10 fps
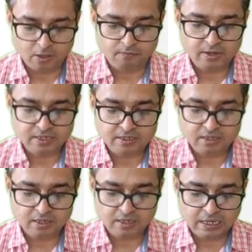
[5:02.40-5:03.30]
What are
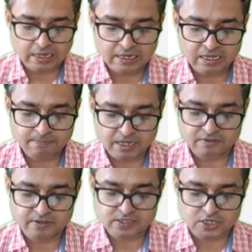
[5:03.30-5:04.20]
the clinical
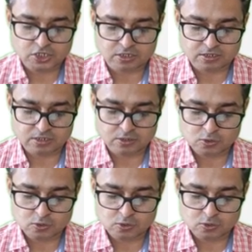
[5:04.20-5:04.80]
manifestations?